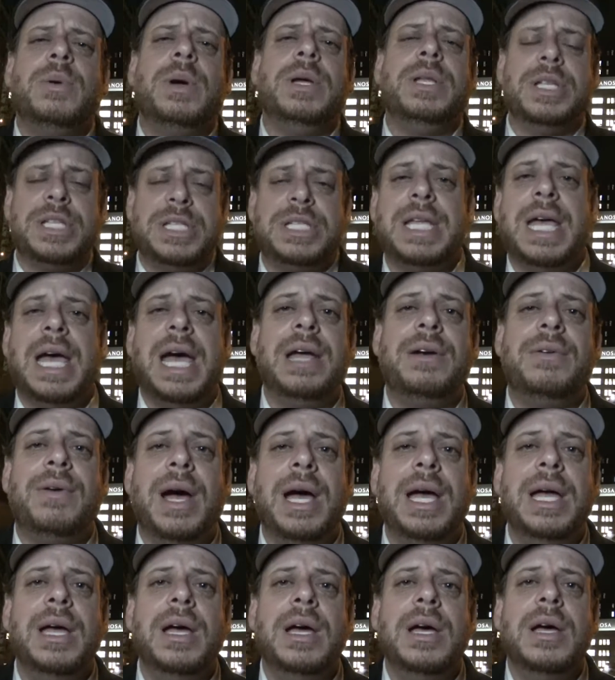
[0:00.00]
I understand,
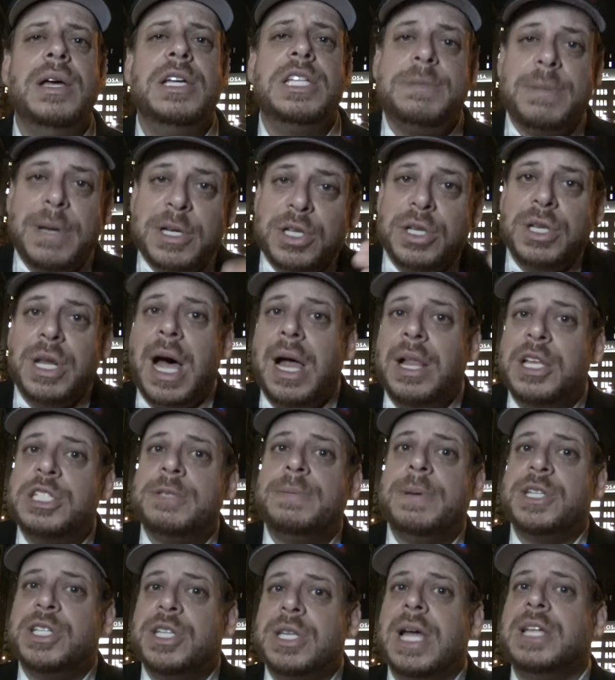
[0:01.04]
right? Special knowledge
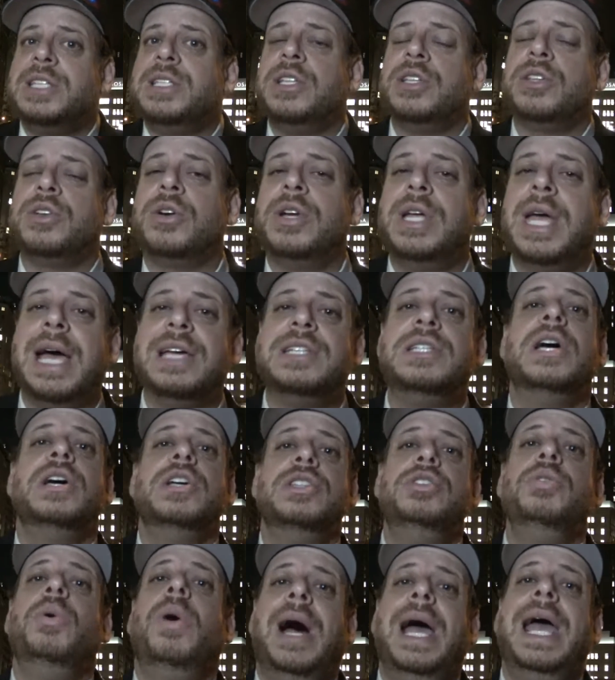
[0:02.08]
that the attorney has,
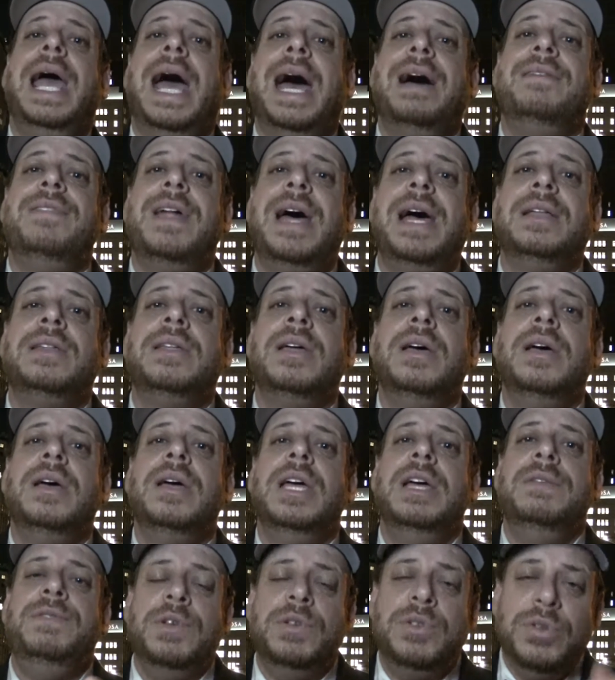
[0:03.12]
do I have that?
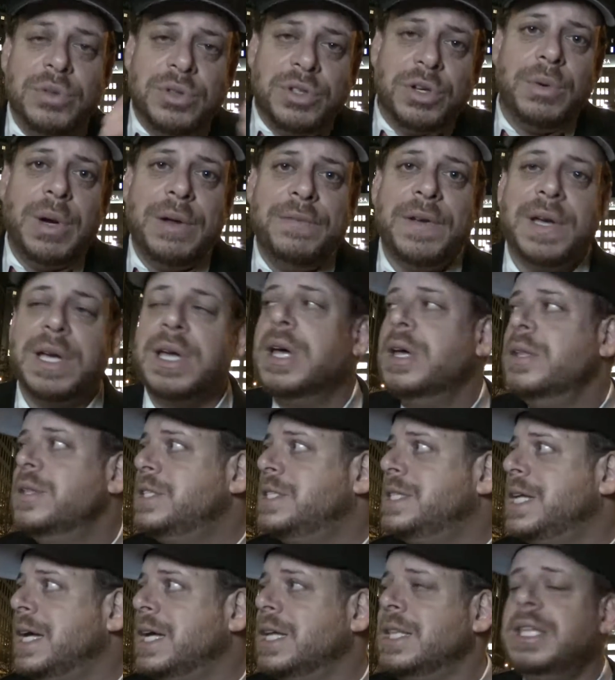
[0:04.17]
If you do, terrific. The
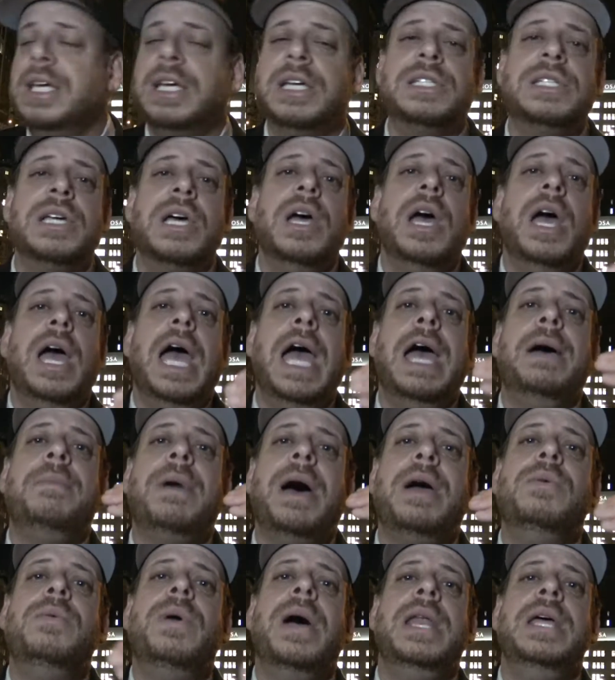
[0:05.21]
second thing is, am
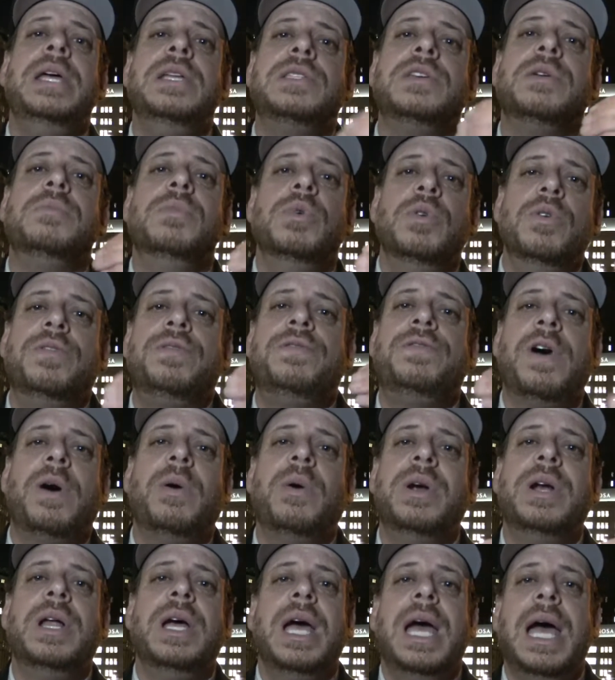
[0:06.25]
I ready to move
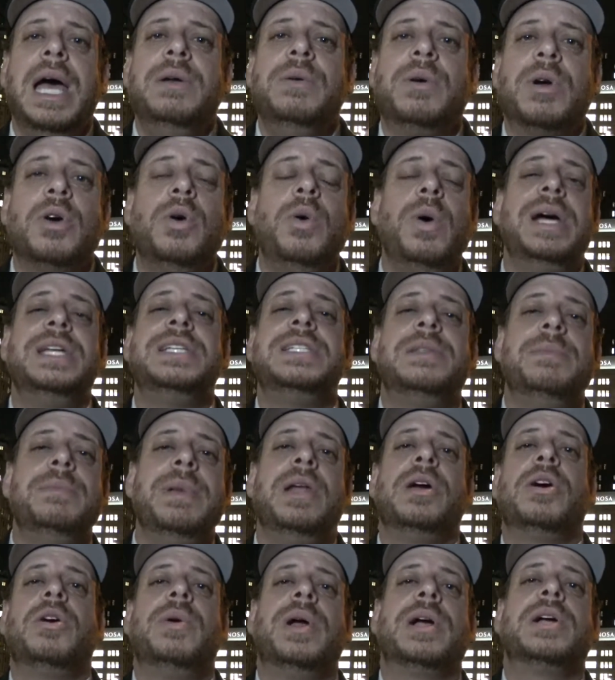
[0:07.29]
forward and request the
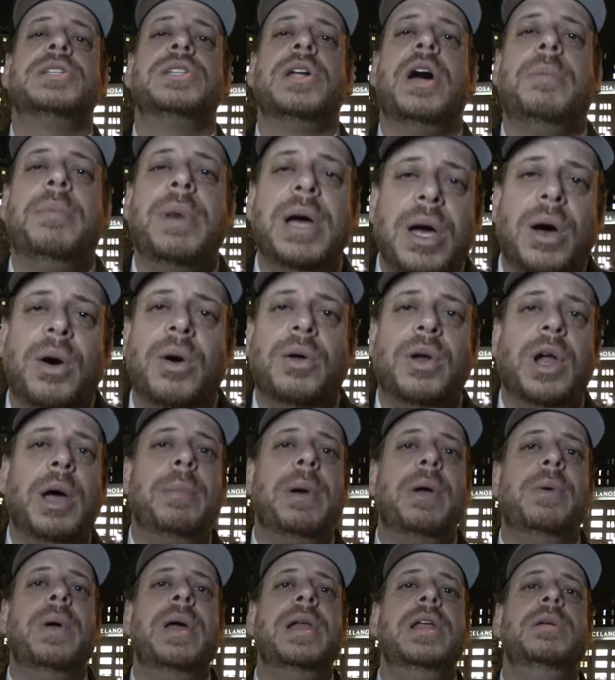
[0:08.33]
medical records on my own? Am
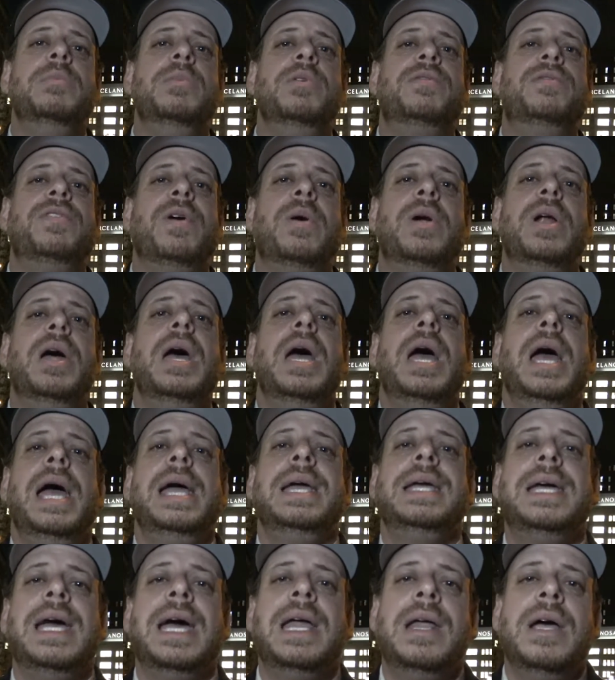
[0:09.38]
I ready to move forward
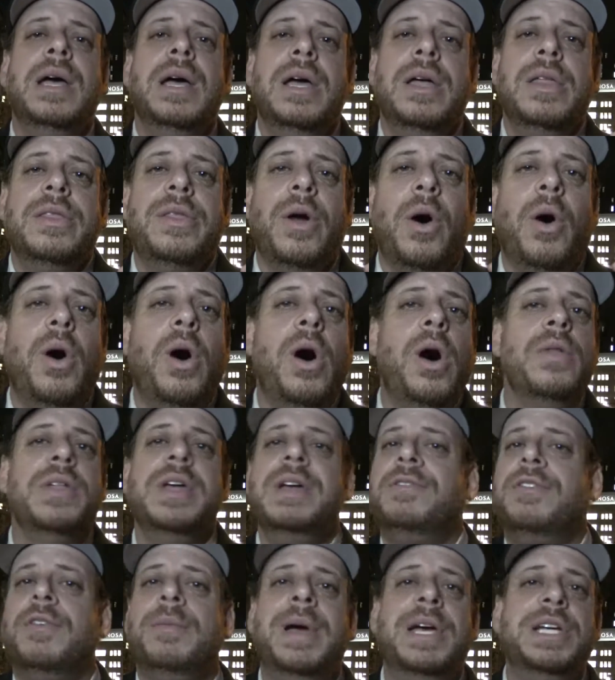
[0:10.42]
and get all the
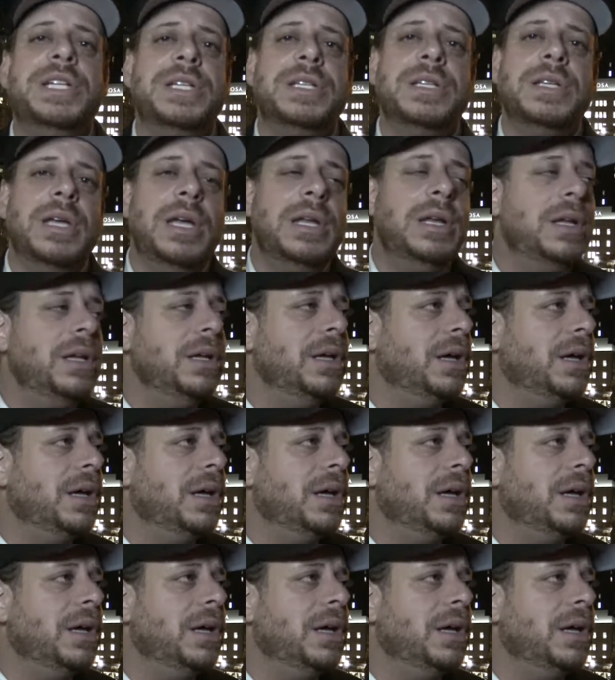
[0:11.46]
information that,